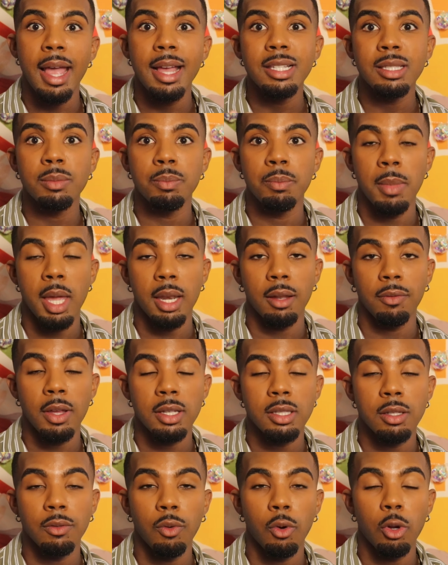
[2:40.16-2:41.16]
has
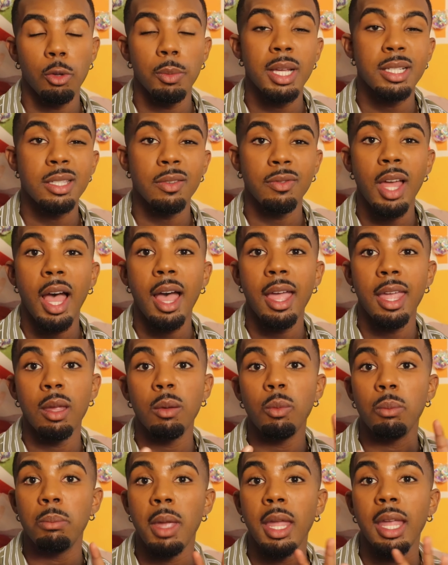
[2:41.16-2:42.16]
manifested for you, because if not,
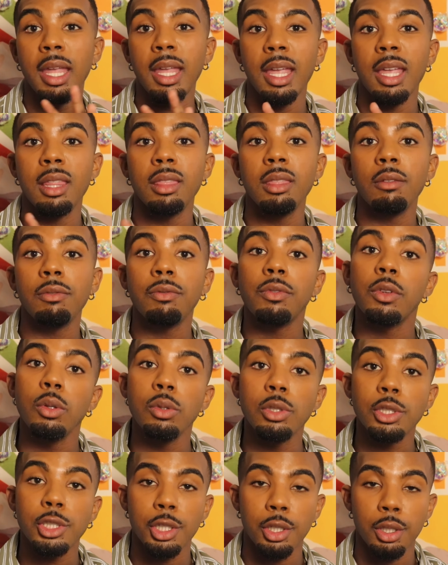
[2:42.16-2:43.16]
it may in the
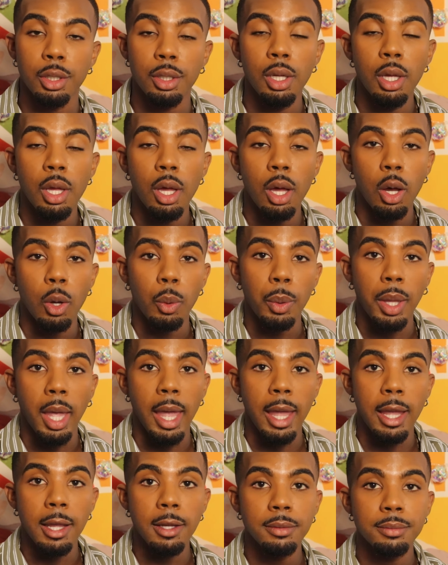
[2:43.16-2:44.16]
future,
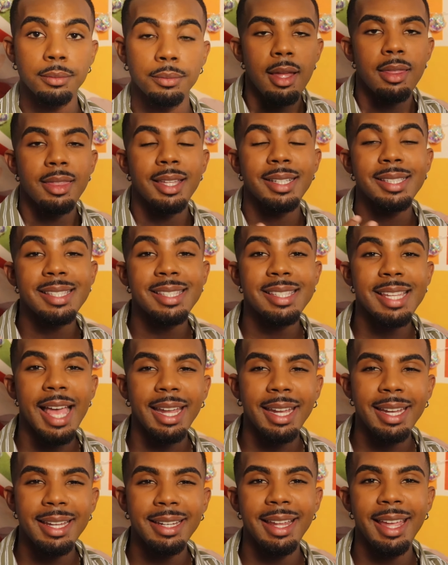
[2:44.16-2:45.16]
okay? The
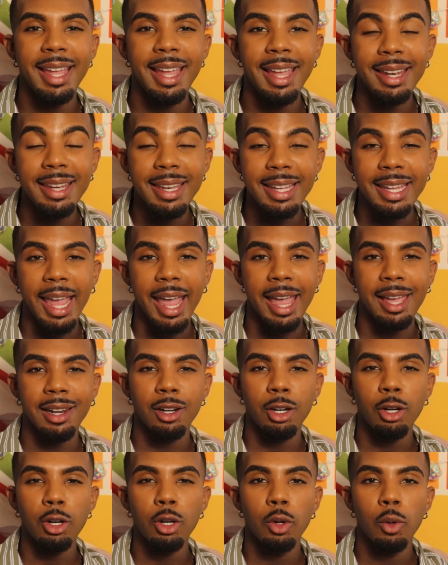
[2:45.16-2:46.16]
second
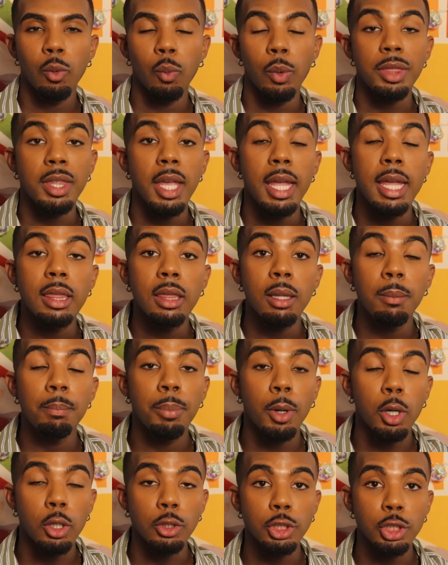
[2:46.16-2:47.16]
indicator within the
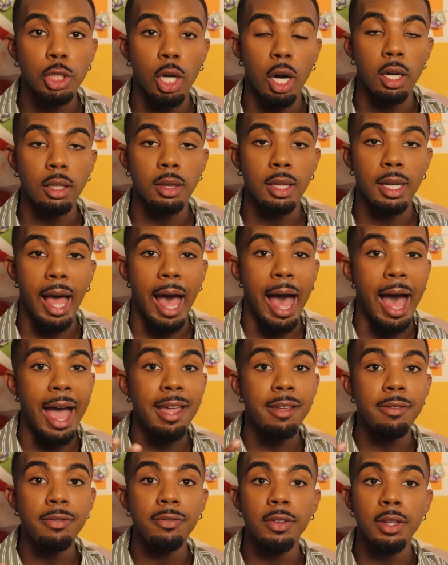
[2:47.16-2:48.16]
birth chart that
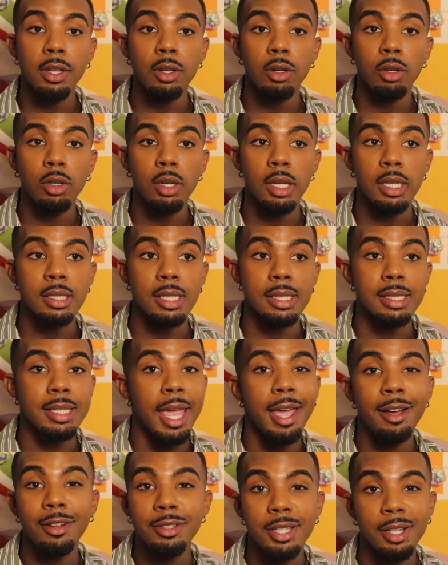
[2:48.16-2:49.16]
I feel is a
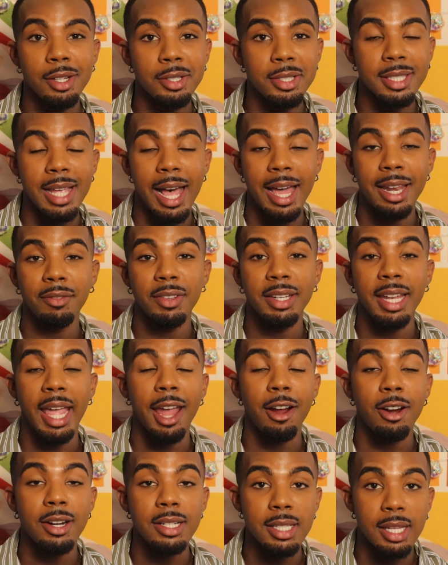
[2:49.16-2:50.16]
telltale sign of
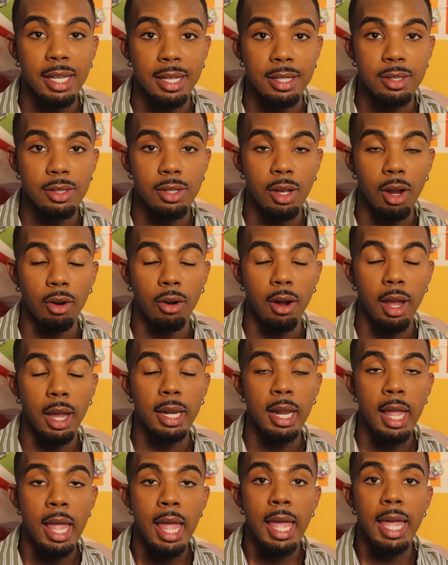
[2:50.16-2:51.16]
inheritance, all
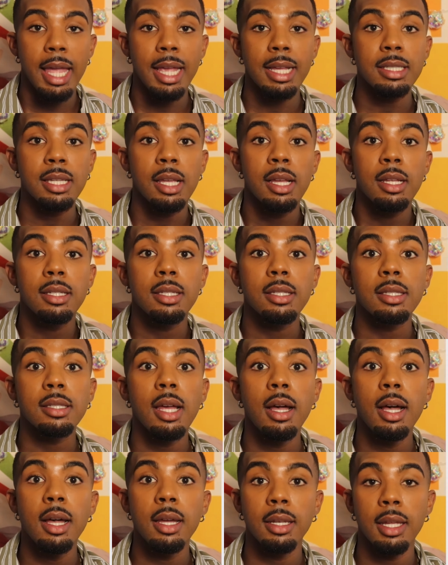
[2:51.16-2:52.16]
right, is
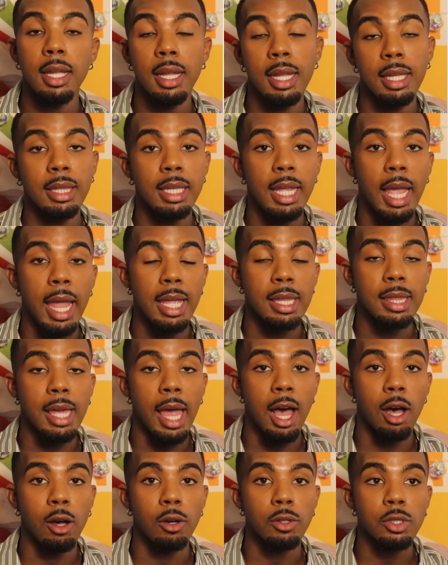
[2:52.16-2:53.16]
Sun in the eighth
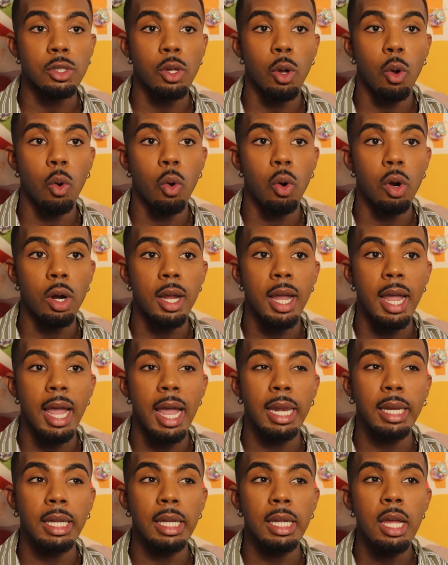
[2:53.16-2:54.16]
house, or
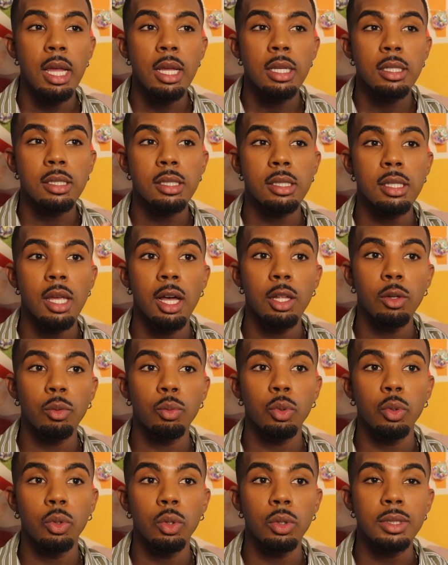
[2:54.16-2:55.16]
any
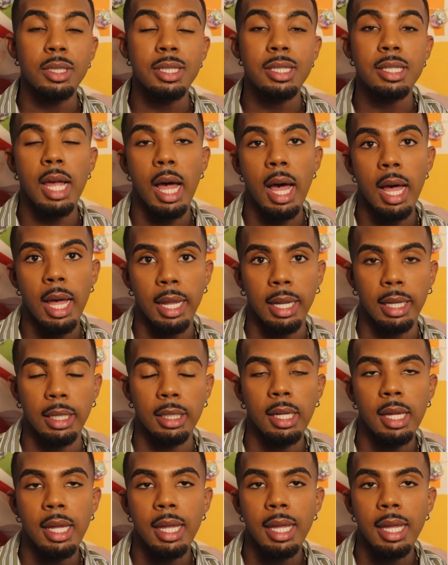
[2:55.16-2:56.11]
Sun ruled sign